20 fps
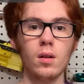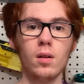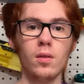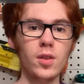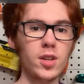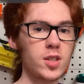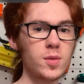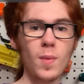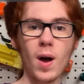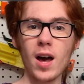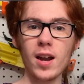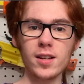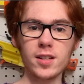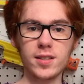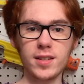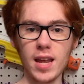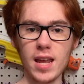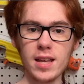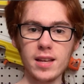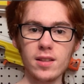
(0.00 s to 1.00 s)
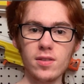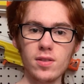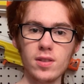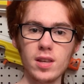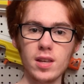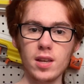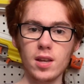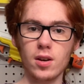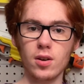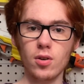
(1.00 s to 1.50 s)
This mod has taken
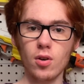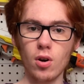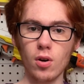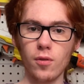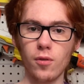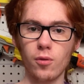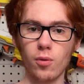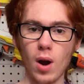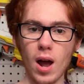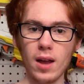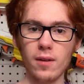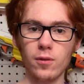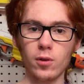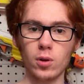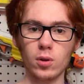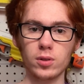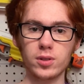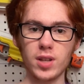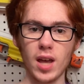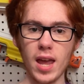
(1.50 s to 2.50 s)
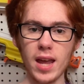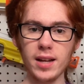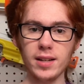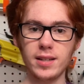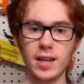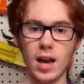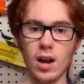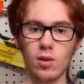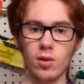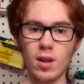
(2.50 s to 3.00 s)
the Nerf rival
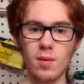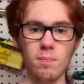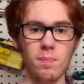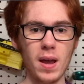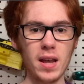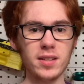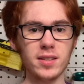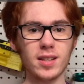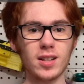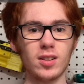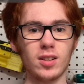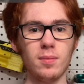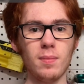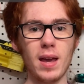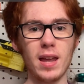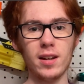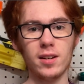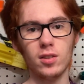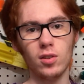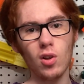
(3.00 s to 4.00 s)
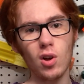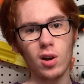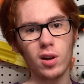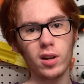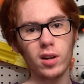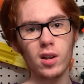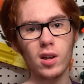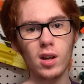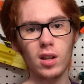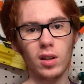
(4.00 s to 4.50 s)
Takedown and basically made it
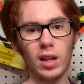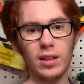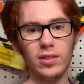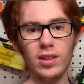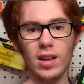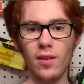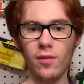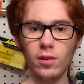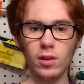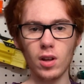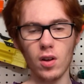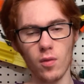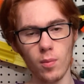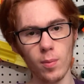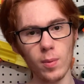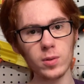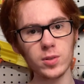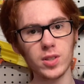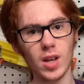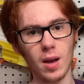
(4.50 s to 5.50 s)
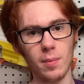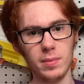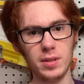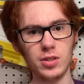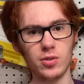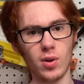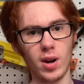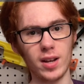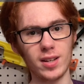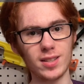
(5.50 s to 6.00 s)
look like the ever-lovable Zombie
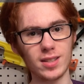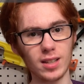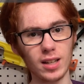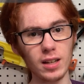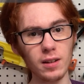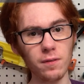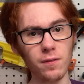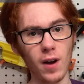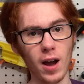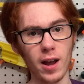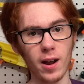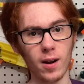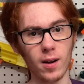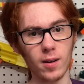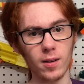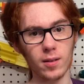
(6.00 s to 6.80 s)
Strike Sling Fire.